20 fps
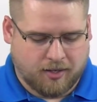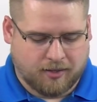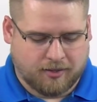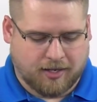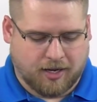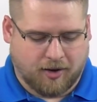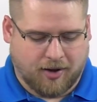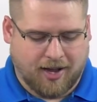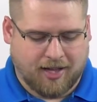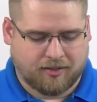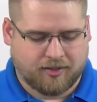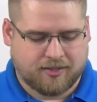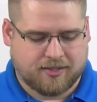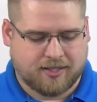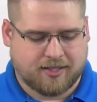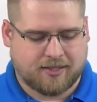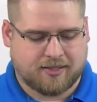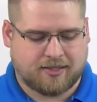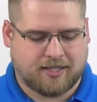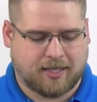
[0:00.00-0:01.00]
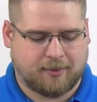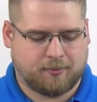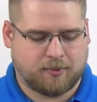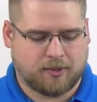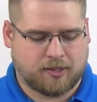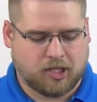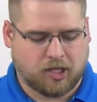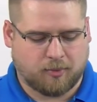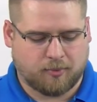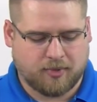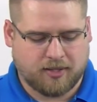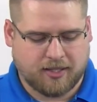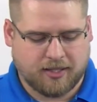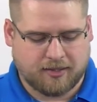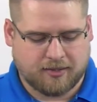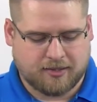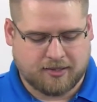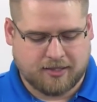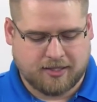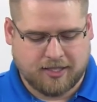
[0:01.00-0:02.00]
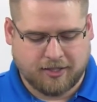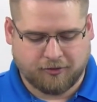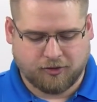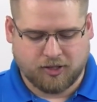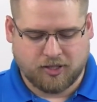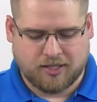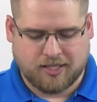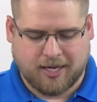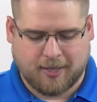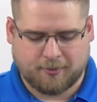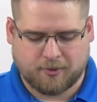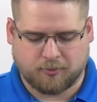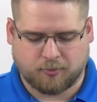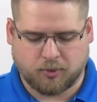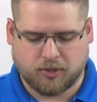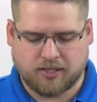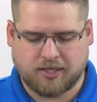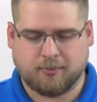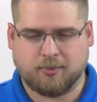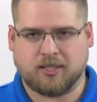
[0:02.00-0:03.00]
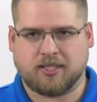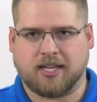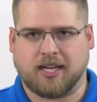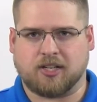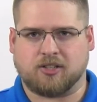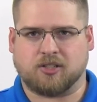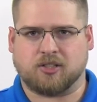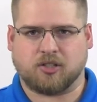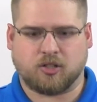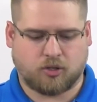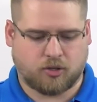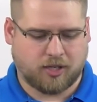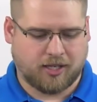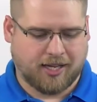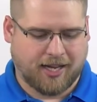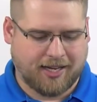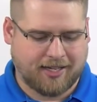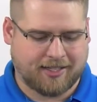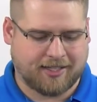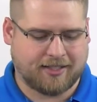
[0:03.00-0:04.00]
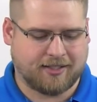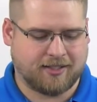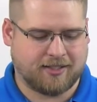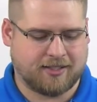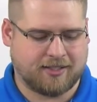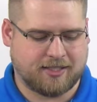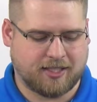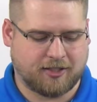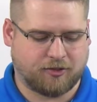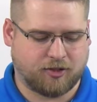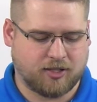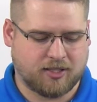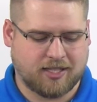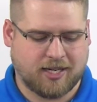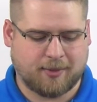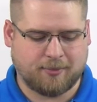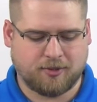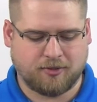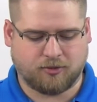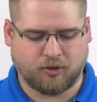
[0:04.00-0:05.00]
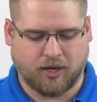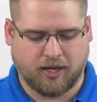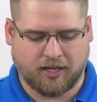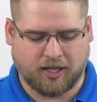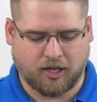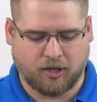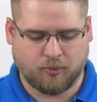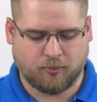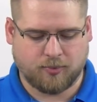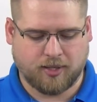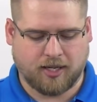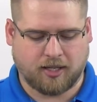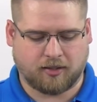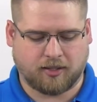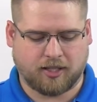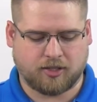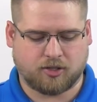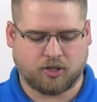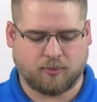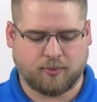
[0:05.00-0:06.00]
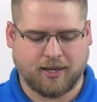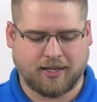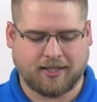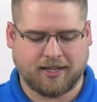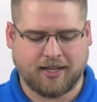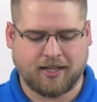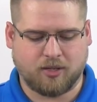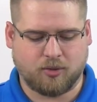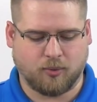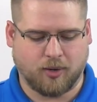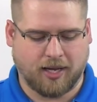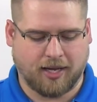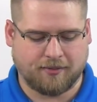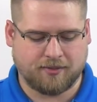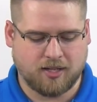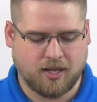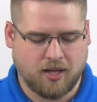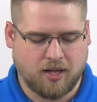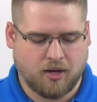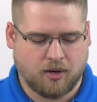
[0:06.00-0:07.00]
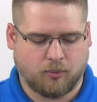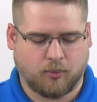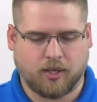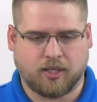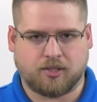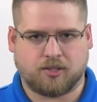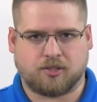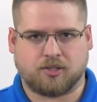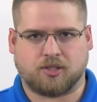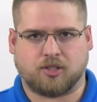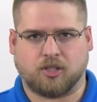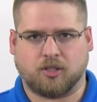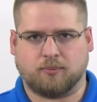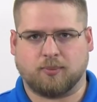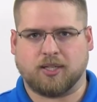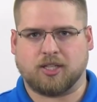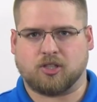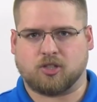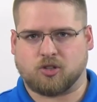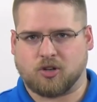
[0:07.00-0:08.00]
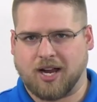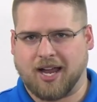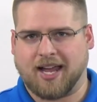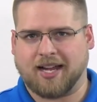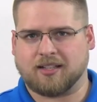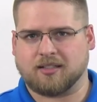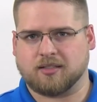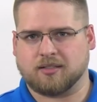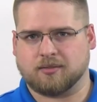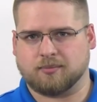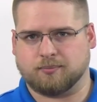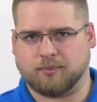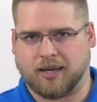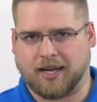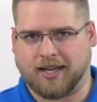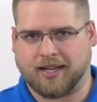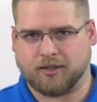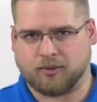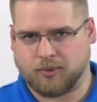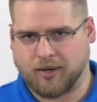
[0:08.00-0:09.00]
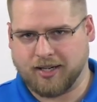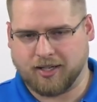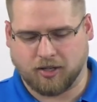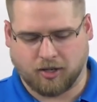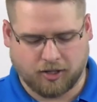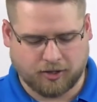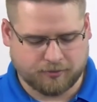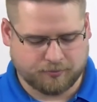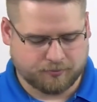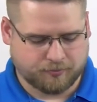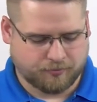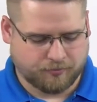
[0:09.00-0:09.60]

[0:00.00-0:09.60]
Now, Atlas and his team determined that different types of precipitation created different types of radio and electromagnetic waves, which could be tracked by radar.